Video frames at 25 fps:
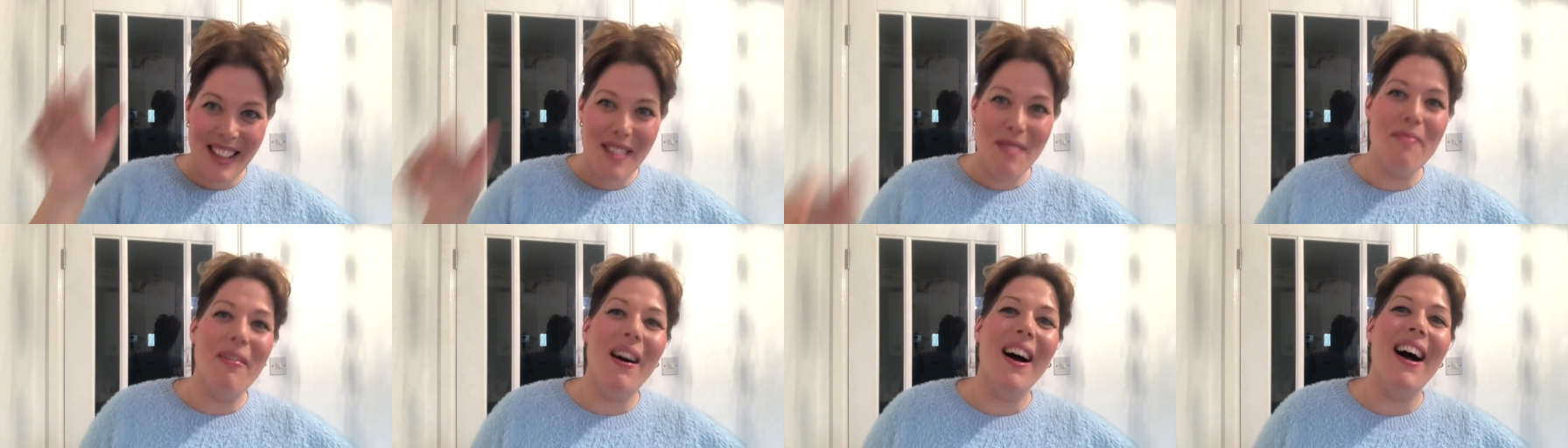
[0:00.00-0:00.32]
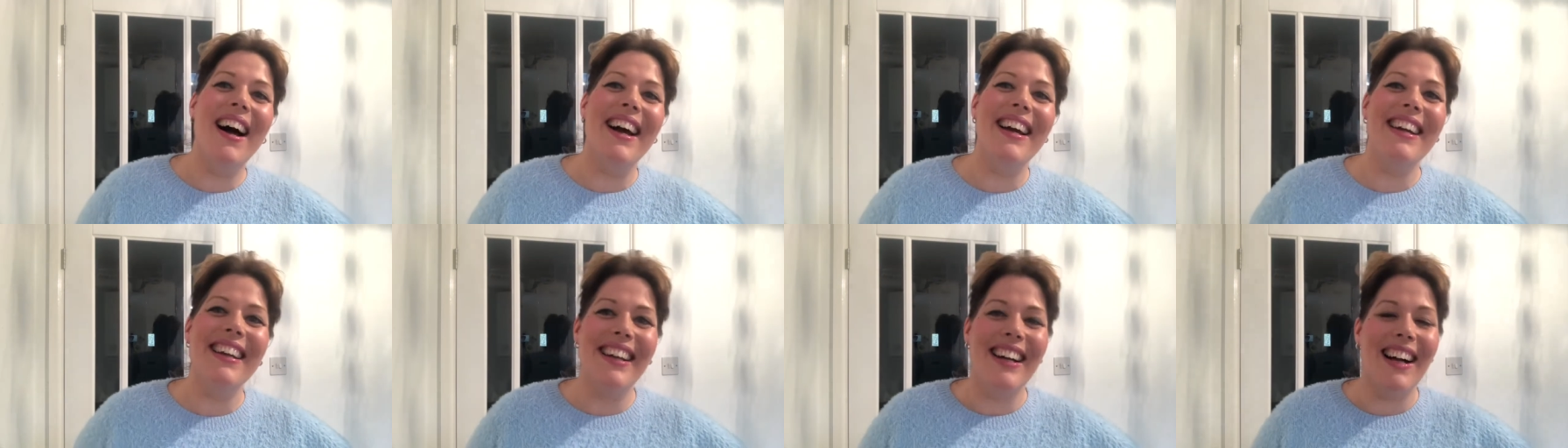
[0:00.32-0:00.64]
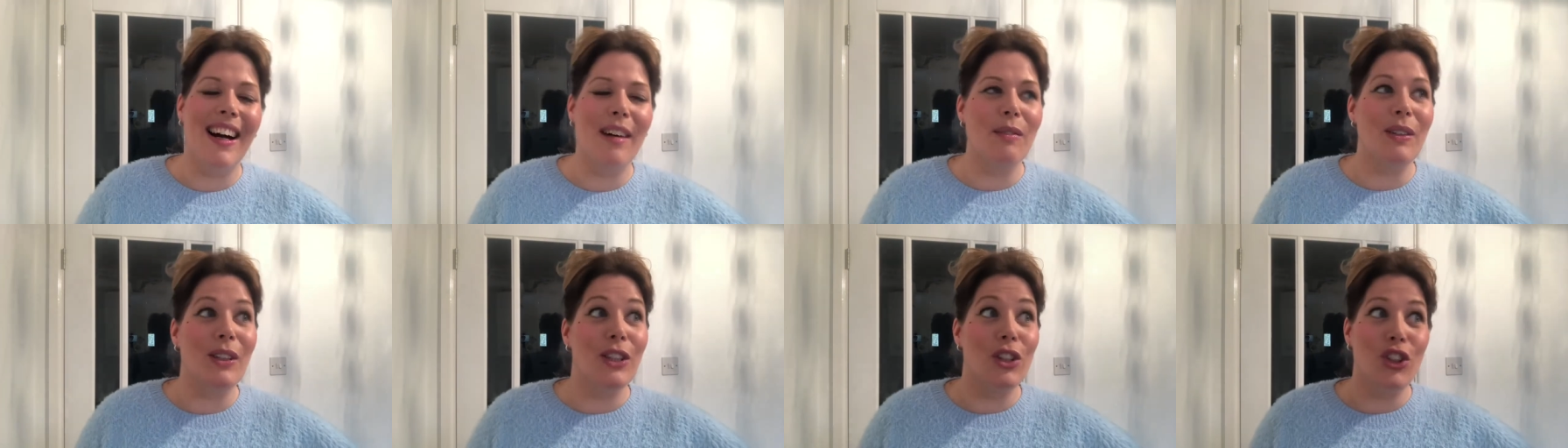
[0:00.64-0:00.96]
Bye!
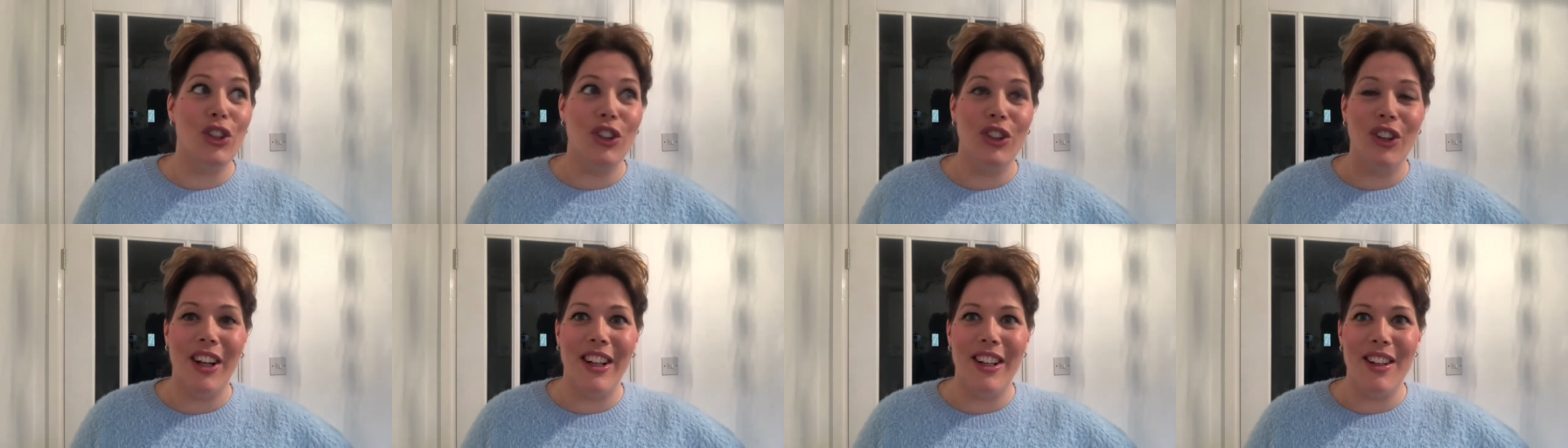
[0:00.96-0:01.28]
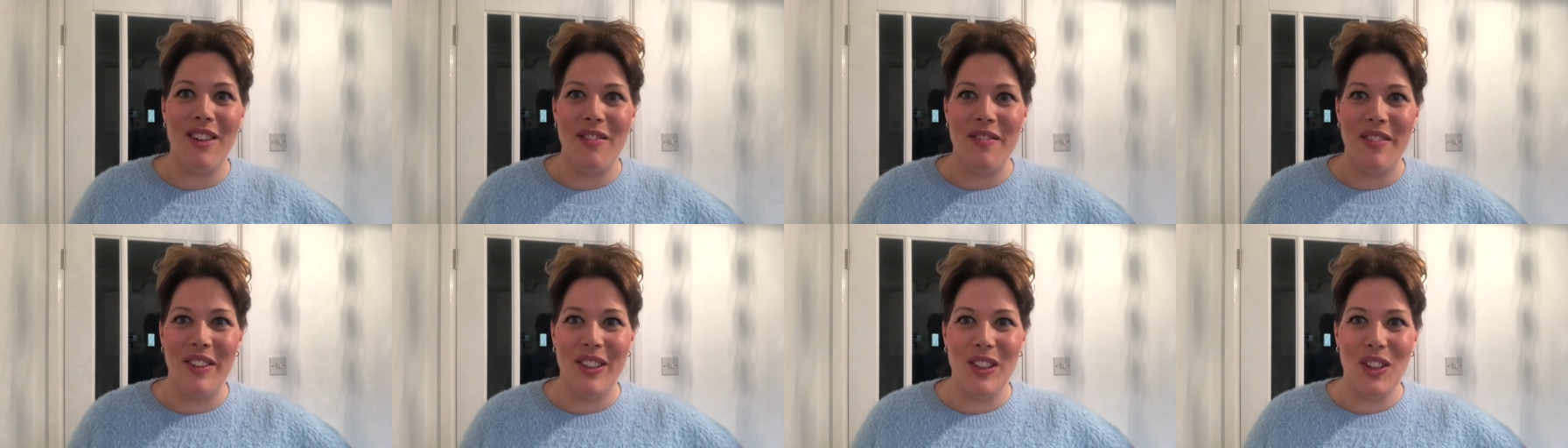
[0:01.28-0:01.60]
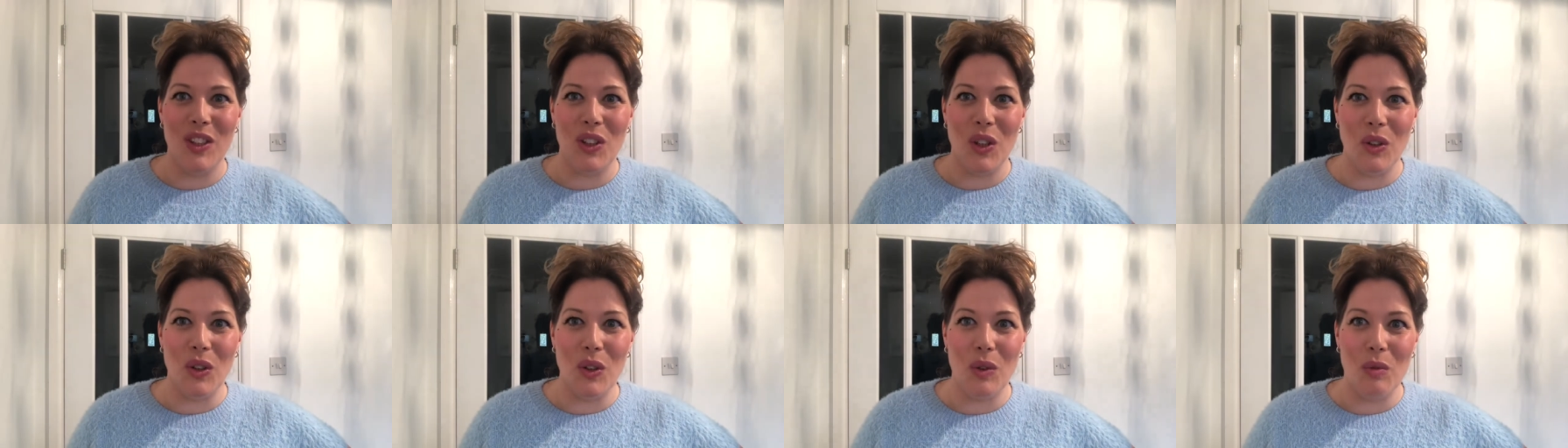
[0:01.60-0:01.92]
I'm going to try and convince
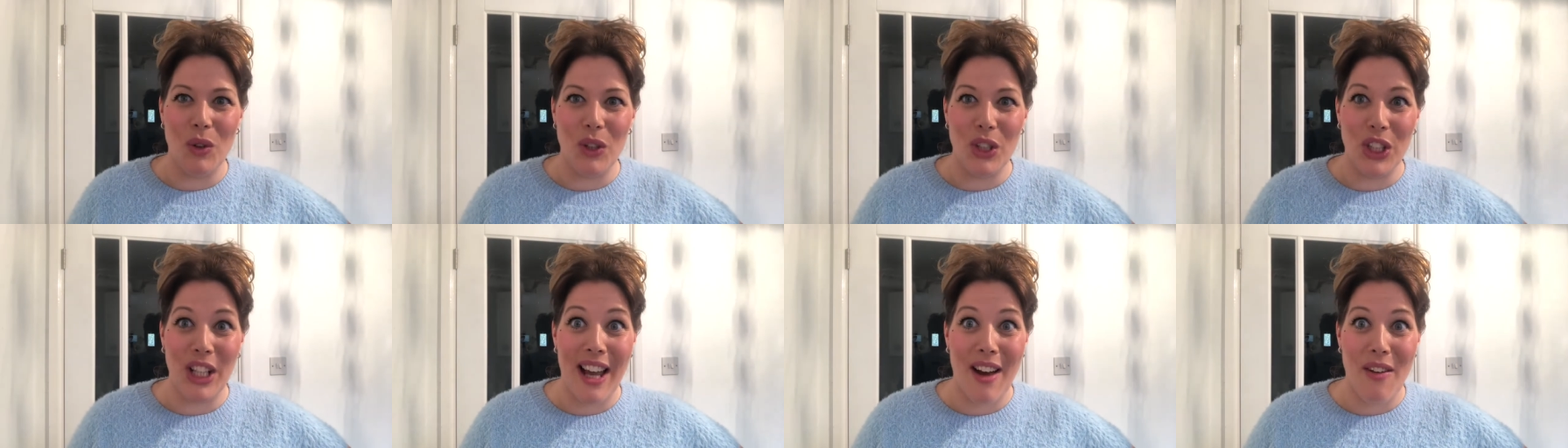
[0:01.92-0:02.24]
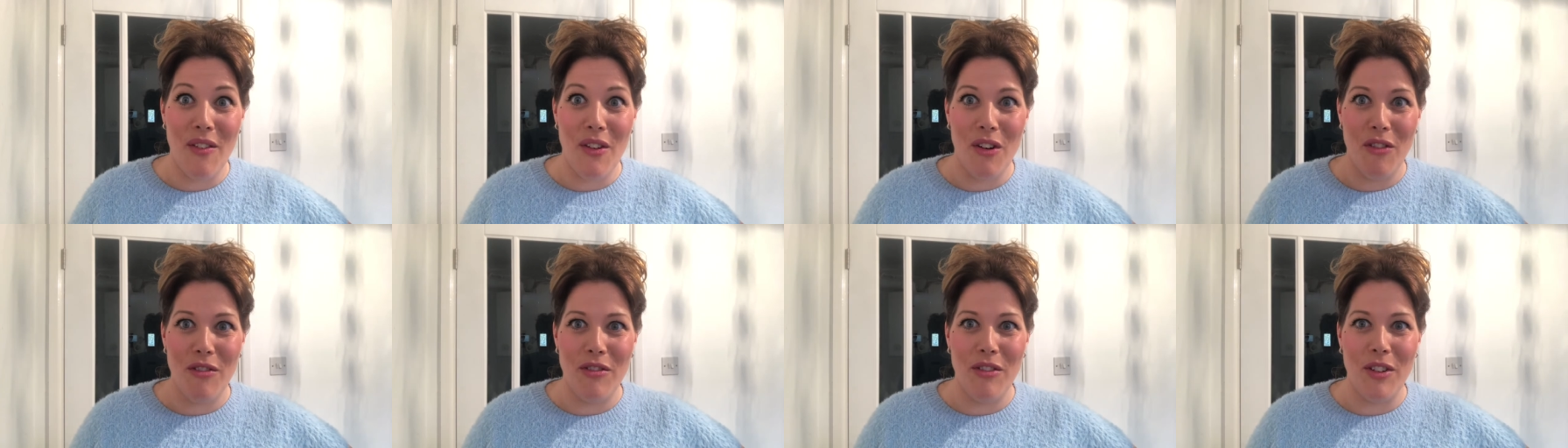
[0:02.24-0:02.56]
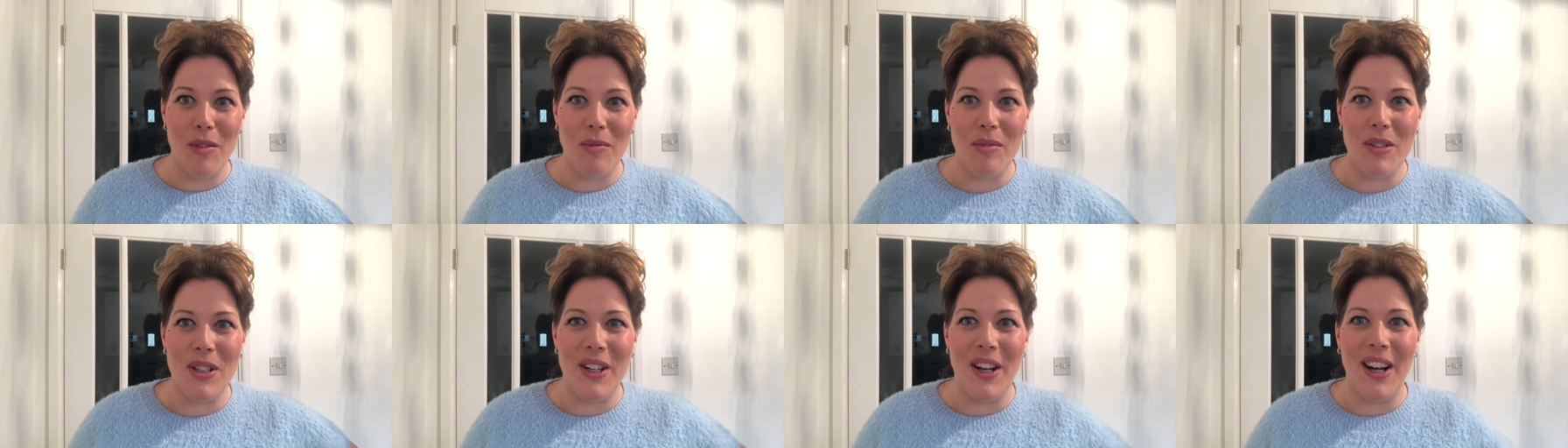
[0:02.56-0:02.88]
John to watch Carry On
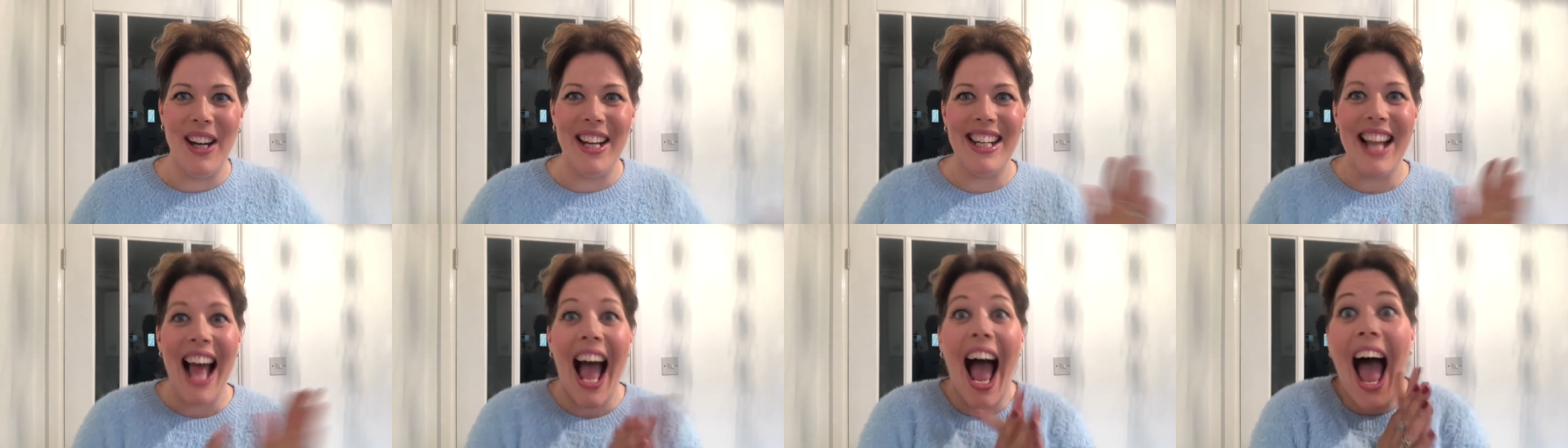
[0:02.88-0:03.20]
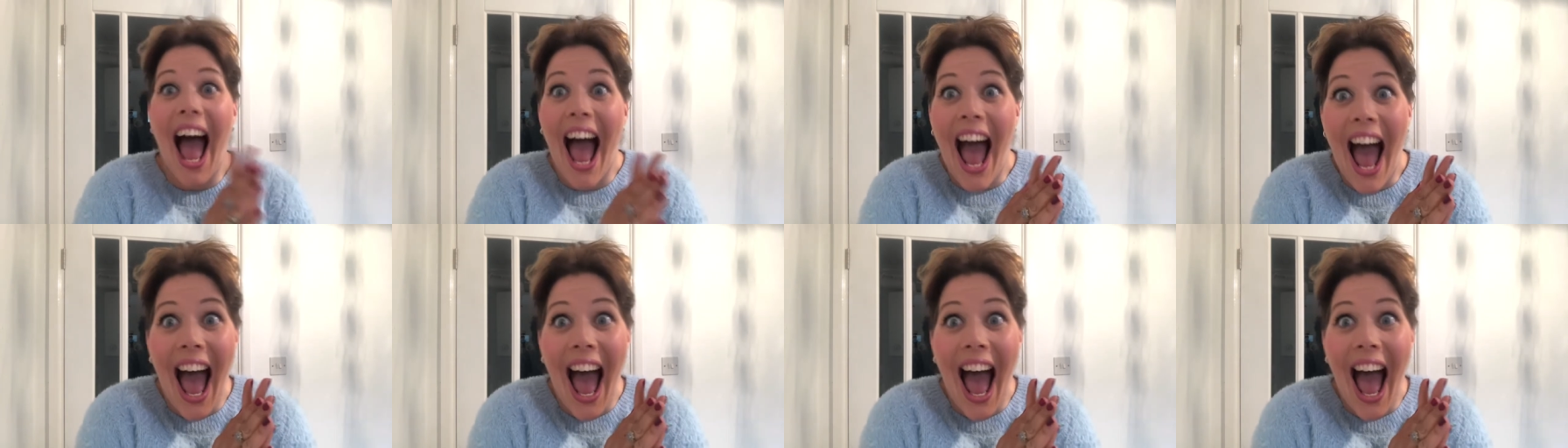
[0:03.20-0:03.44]
film tonight.